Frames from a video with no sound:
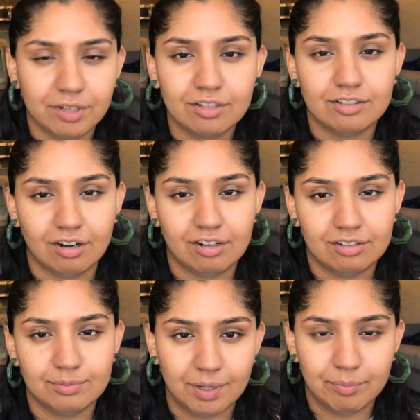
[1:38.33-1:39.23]

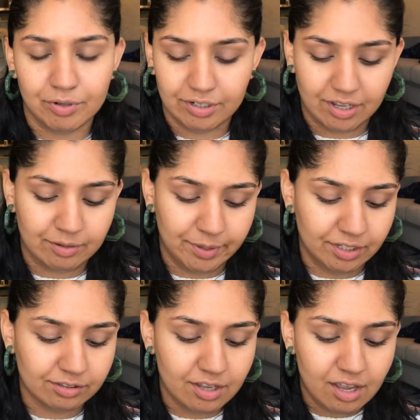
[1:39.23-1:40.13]
start by putting down a
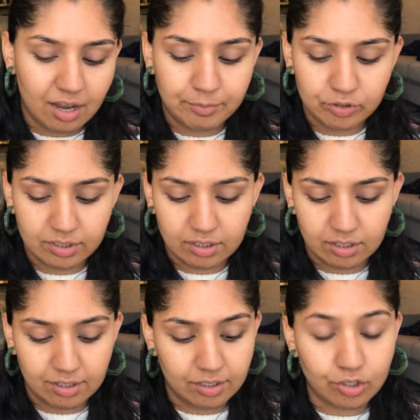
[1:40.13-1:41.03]
base. I'm using
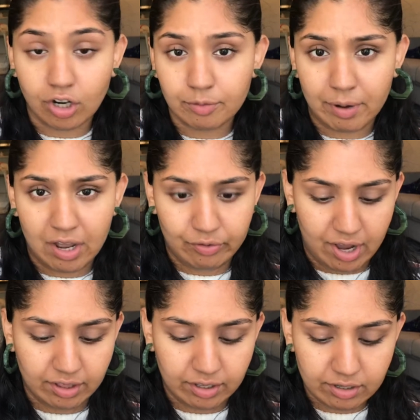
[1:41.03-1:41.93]
a dark brown
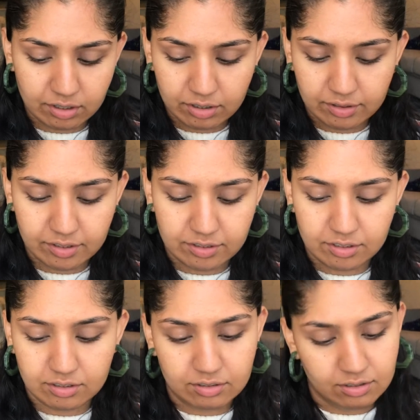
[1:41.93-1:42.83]
eyeliner. This
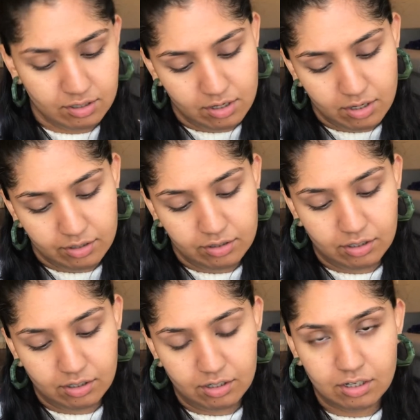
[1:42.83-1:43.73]
is
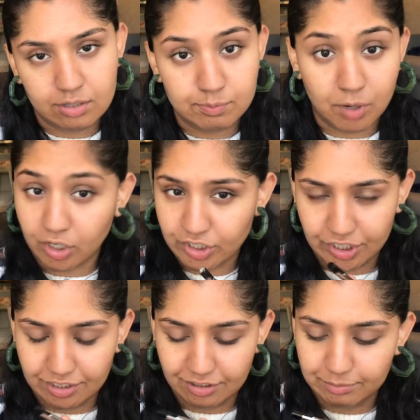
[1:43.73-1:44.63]
the Marc
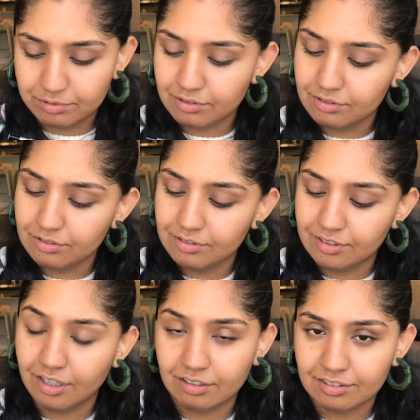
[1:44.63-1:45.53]
Jacobs,
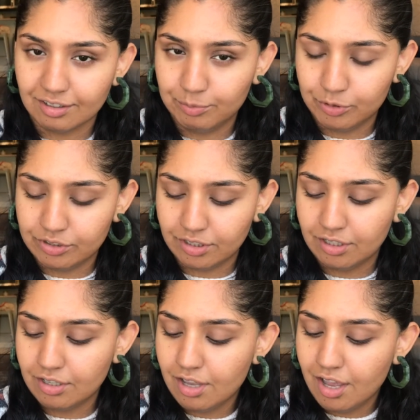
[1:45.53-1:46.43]
yes, I'm
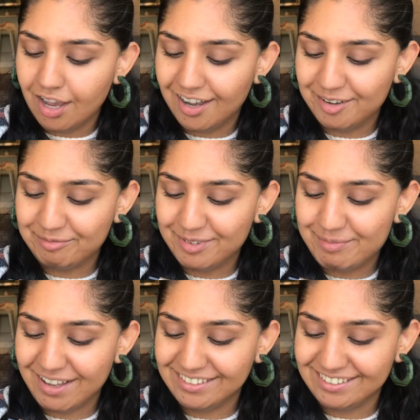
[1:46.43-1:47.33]
bougie,
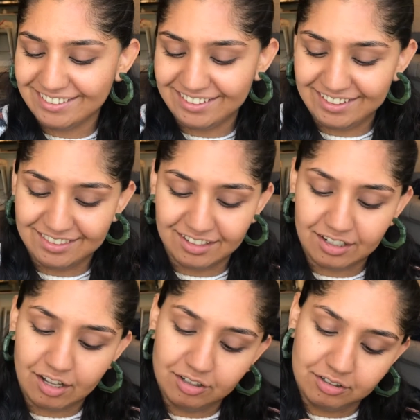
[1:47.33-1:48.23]
pencil in the
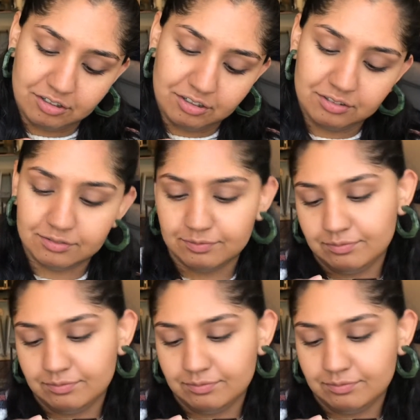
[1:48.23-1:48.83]
color